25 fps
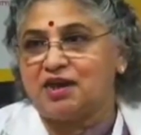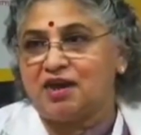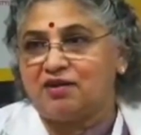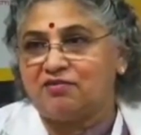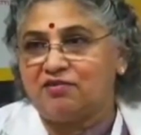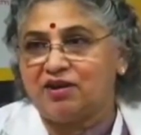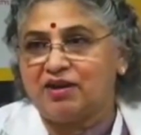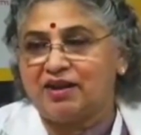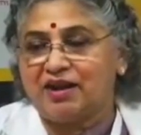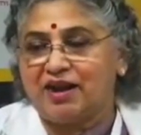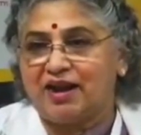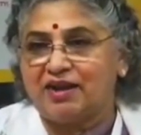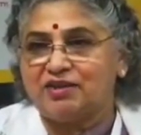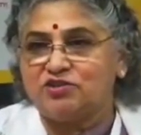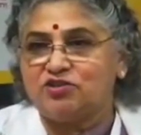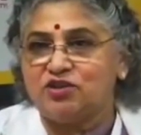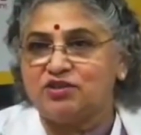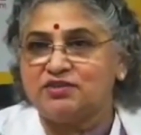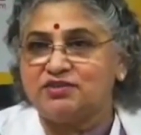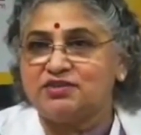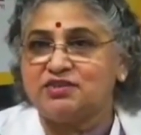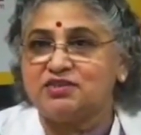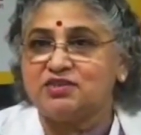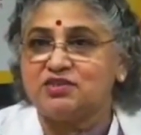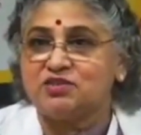our
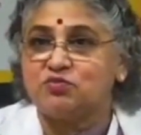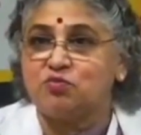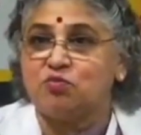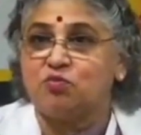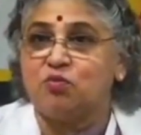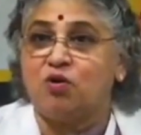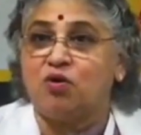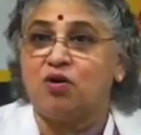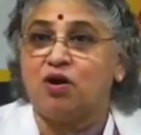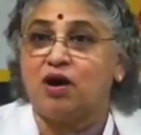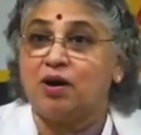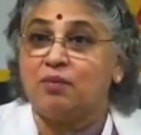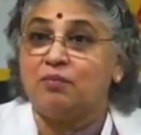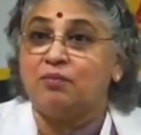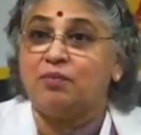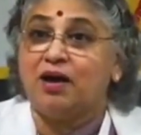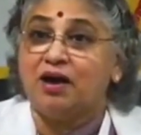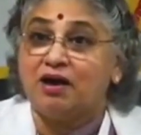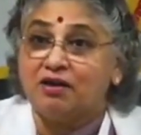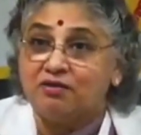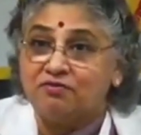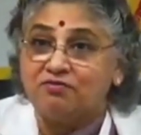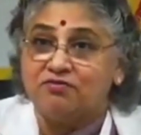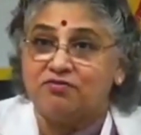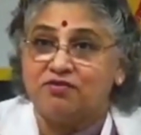graduates is
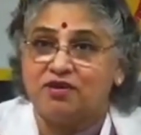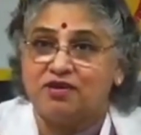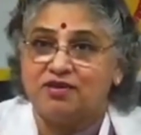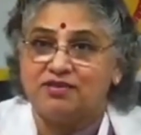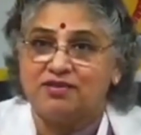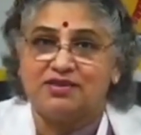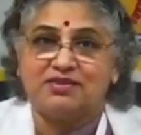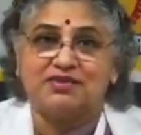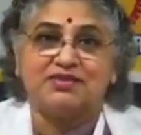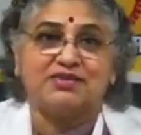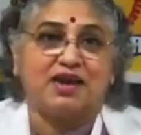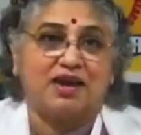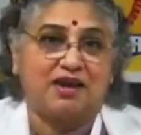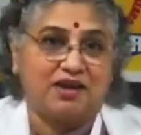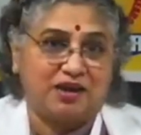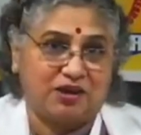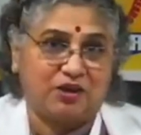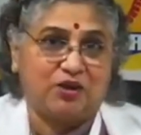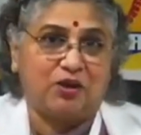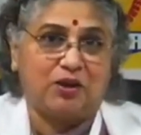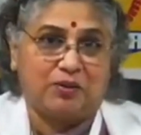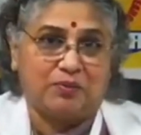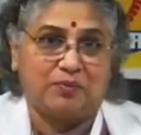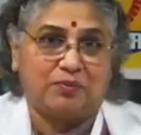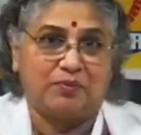above this
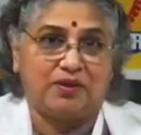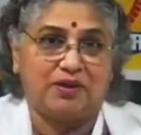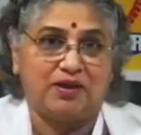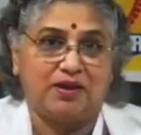curriculum.